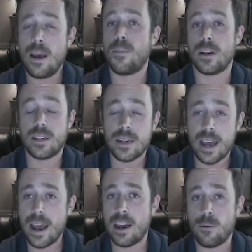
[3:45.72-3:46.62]
But
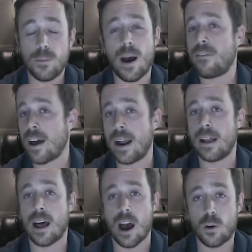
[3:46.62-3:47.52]
today we might have
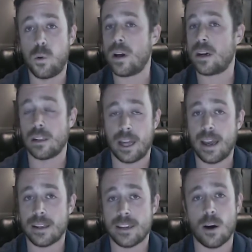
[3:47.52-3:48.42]
gotten a quick
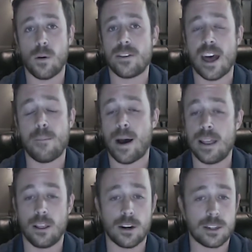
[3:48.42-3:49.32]
glance at what that
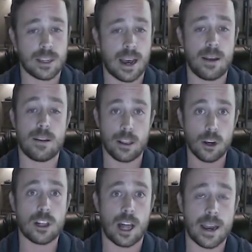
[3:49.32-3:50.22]
might
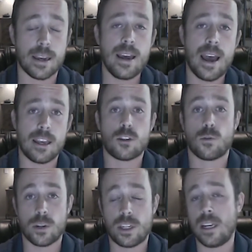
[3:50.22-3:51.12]
look like as
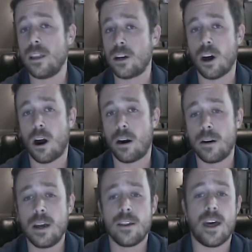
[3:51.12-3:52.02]
Christine
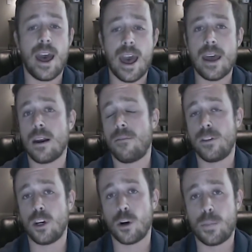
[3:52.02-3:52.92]
Lagarde, the head of
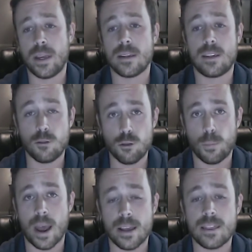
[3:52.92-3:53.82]
the European Central
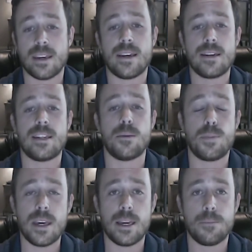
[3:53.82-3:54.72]
Bank, the
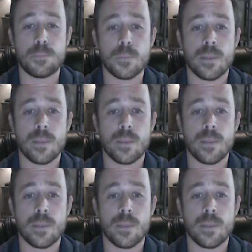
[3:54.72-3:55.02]
ECB,